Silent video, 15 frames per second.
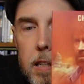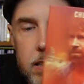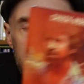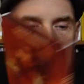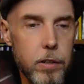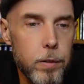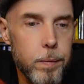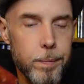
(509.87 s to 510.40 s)

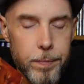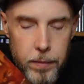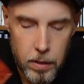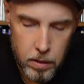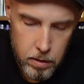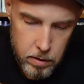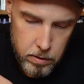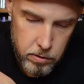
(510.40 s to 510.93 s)
say no.
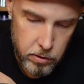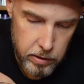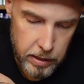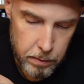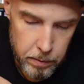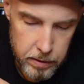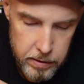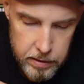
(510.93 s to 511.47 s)
So
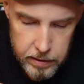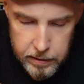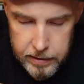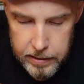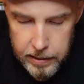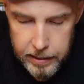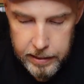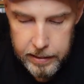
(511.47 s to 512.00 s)
that one is
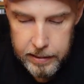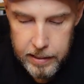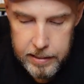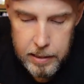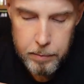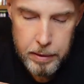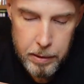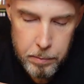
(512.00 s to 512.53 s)
exciting.
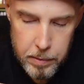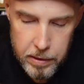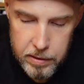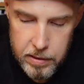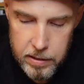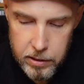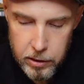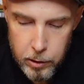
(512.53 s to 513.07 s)
Not something I
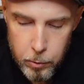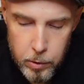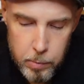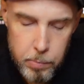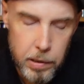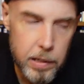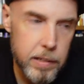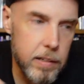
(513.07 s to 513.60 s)
necessarily would
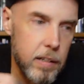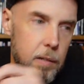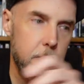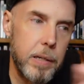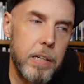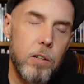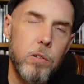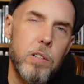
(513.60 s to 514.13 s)
have bought
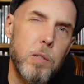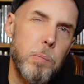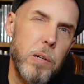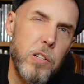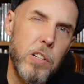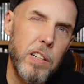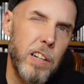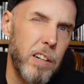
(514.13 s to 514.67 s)
on my own,
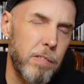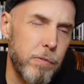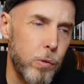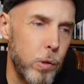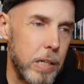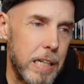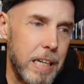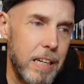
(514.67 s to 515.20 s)
especially not a
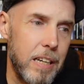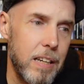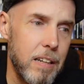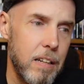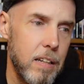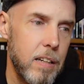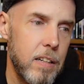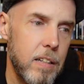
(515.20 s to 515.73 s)

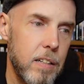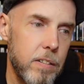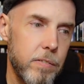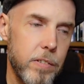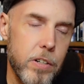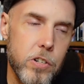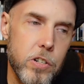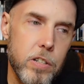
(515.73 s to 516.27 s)
4K
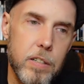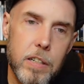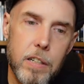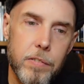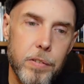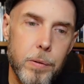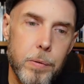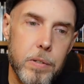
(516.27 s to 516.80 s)
version.
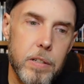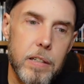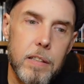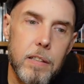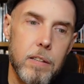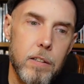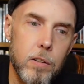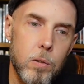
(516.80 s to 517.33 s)
Now, if there was
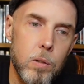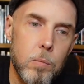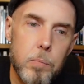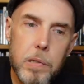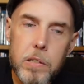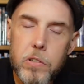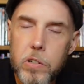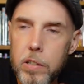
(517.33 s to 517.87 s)
like a lower
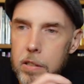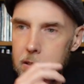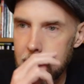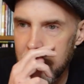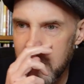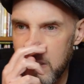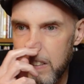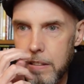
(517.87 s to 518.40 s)
budget,
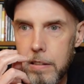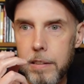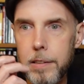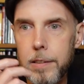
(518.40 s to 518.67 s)
you